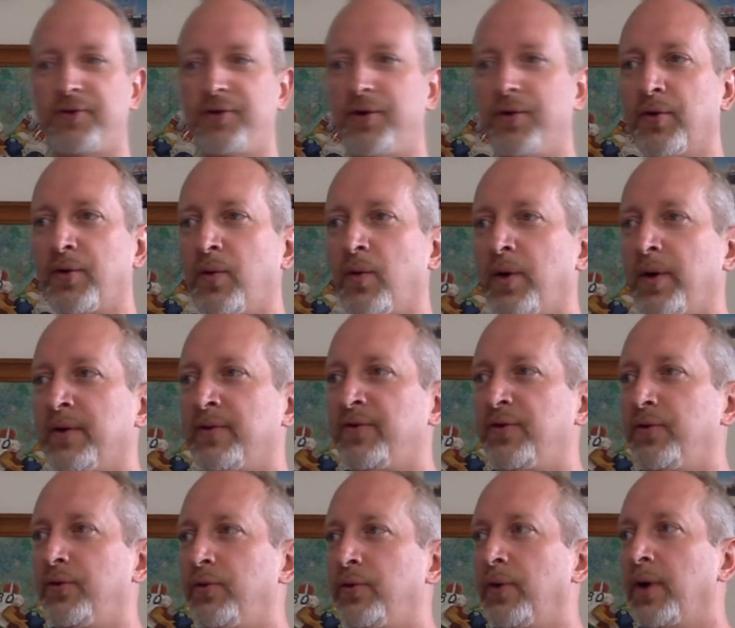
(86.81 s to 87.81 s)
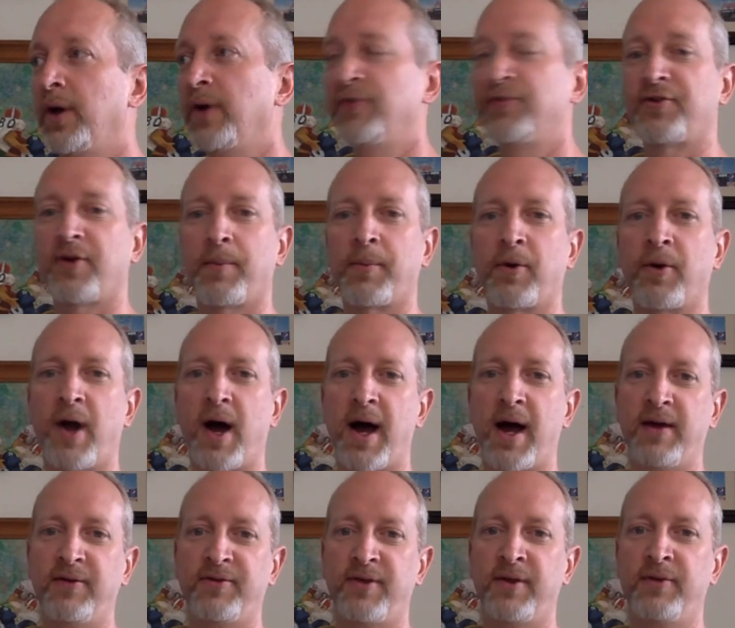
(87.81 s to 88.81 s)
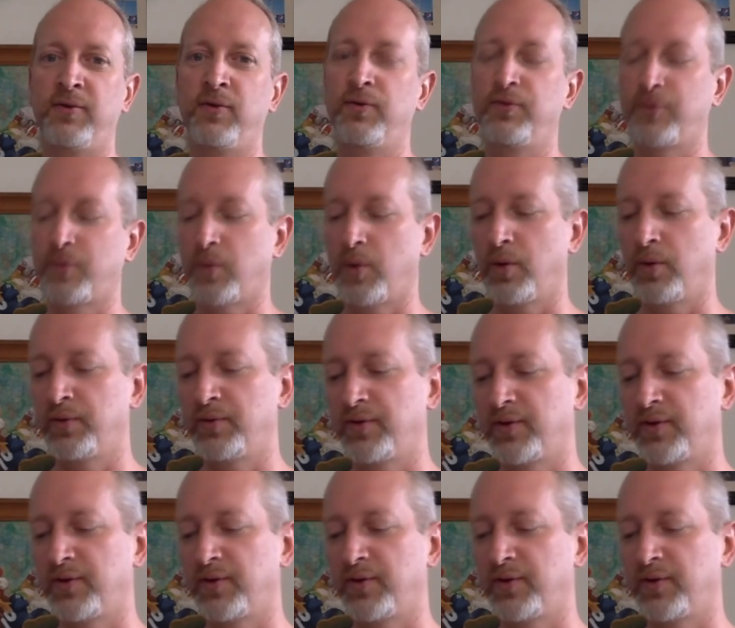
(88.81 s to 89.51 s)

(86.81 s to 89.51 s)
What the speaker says: So you're going to summarize and use quotes